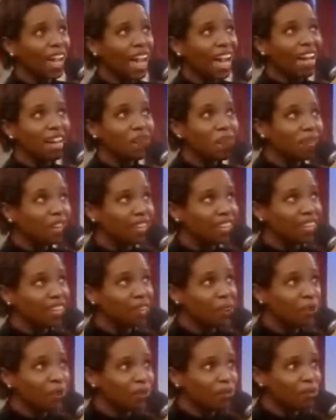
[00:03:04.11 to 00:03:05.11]
anybody that
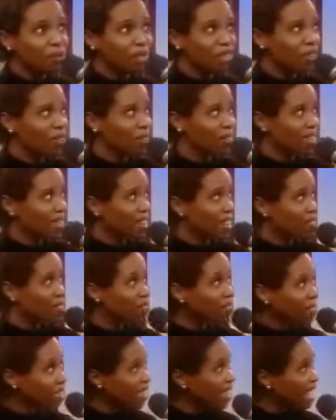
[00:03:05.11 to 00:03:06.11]
knows me knows that
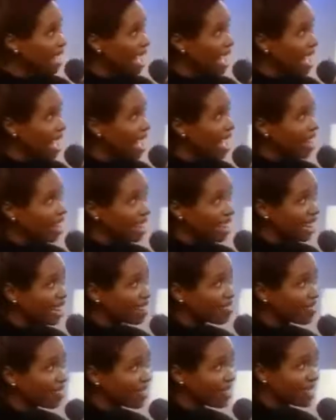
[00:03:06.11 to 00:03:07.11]
I'm really
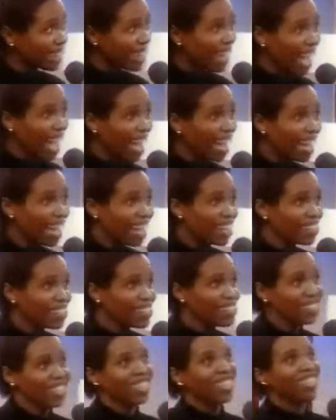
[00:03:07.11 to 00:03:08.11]
like really high
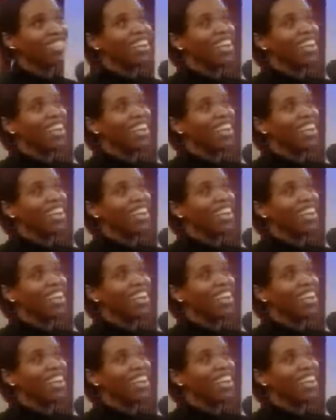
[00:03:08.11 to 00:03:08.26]
energy.